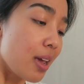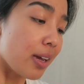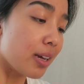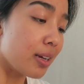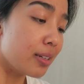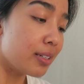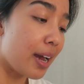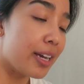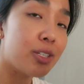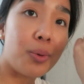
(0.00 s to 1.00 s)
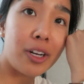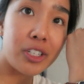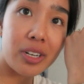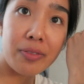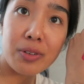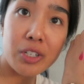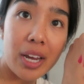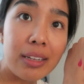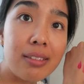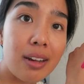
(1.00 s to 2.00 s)
And I swatched a few
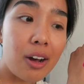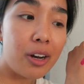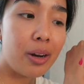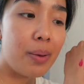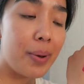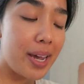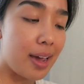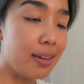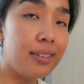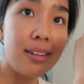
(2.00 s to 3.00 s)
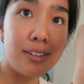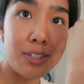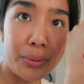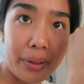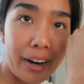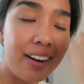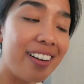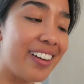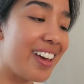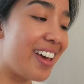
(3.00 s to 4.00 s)
shades on my hand, they're still
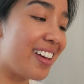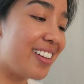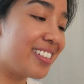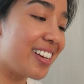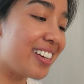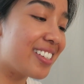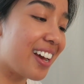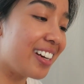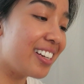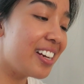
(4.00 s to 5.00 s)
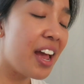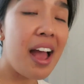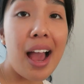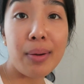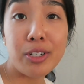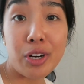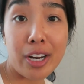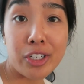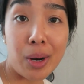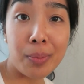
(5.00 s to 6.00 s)
there. And I decided I would
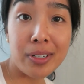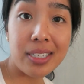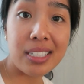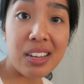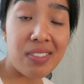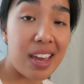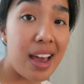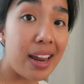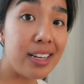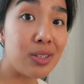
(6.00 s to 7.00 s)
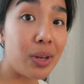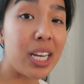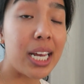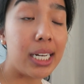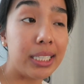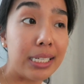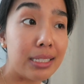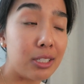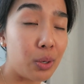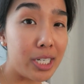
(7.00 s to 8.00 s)
try Shoppers to see if they had it so I could get at
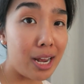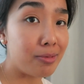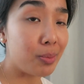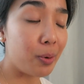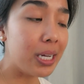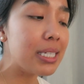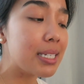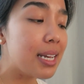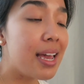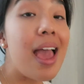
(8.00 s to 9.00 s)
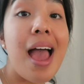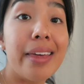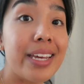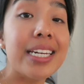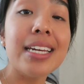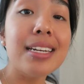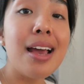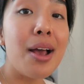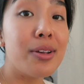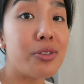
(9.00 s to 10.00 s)
least 20 times the points. And they
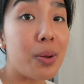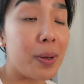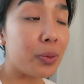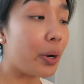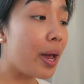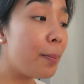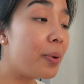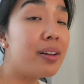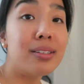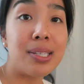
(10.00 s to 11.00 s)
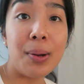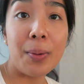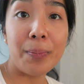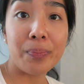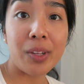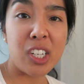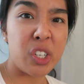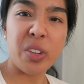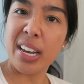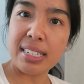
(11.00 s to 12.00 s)
did, so I picked one up. So I'll
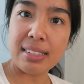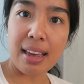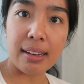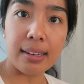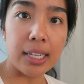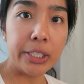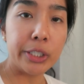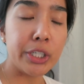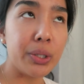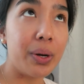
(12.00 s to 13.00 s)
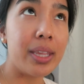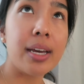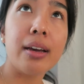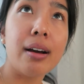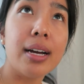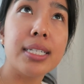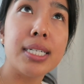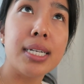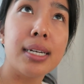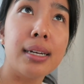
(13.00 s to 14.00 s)
show you guys that color too. I think I got